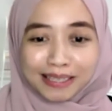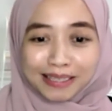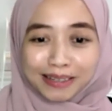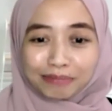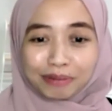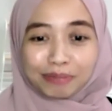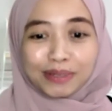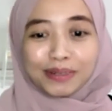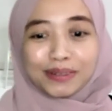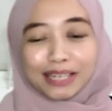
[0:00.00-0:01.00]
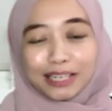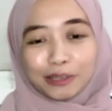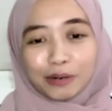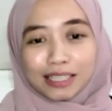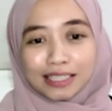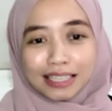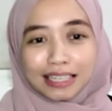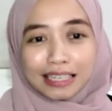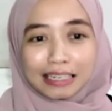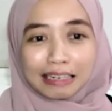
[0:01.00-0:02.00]
So people know that you are
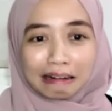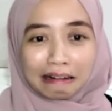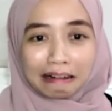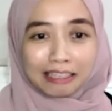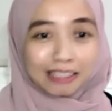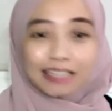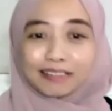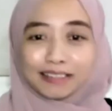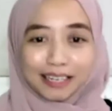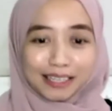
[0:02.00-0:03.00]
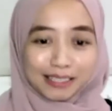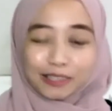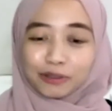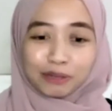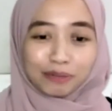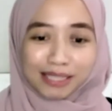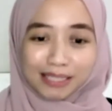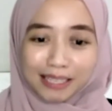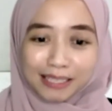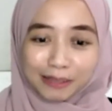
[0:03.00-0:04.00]
still there, still doing
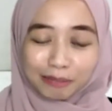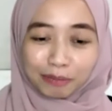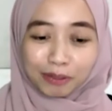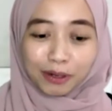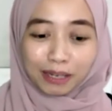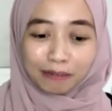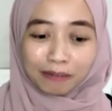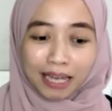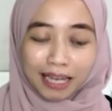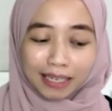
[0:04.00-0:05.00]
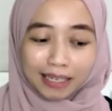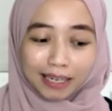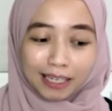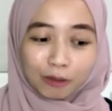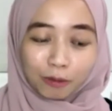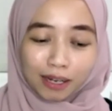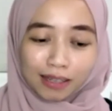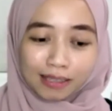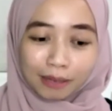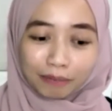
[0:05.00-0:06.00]
business. So people know if they need to
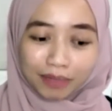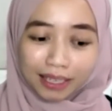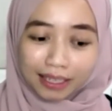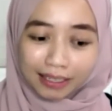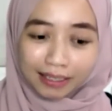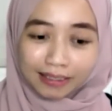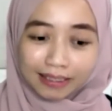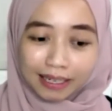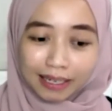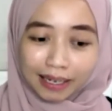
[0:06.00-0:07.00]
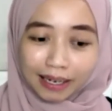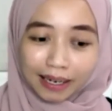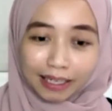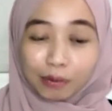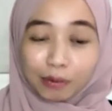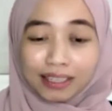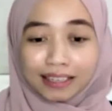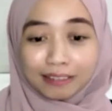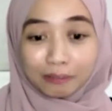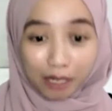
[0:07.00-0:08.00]
ask something, they will
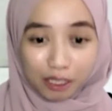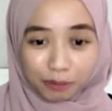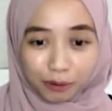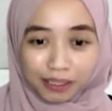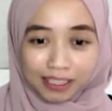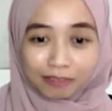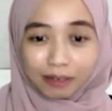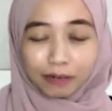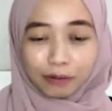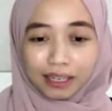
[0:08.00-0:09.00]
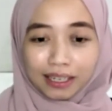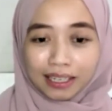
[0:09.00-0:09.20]
get the response right away.